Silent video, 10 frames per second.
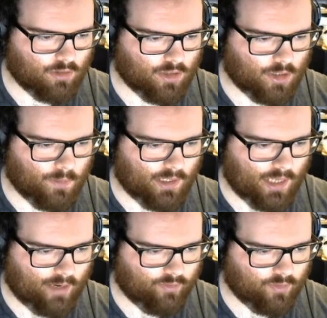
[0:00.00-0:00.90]
to be
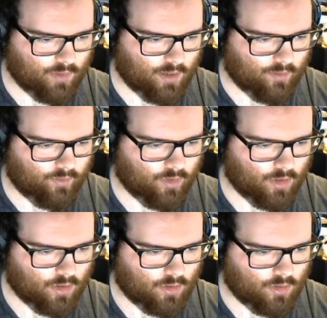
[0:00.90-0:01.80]
left with
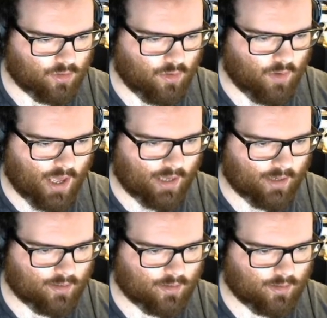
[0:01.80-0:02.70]

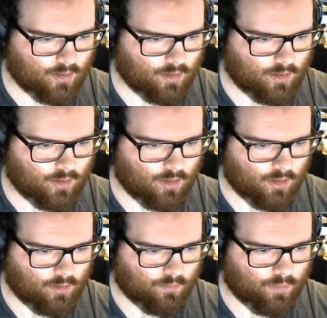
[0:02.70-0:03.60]
2x
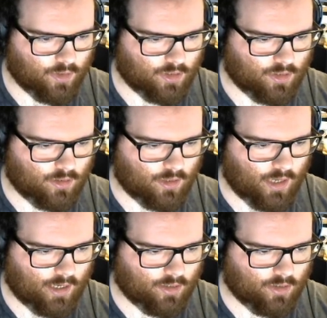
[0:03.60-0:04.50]
plus
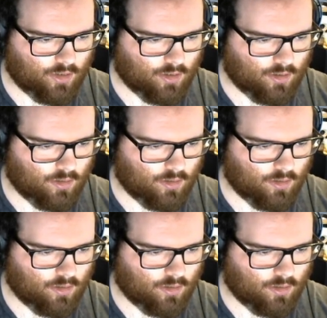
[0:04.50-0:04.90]
h.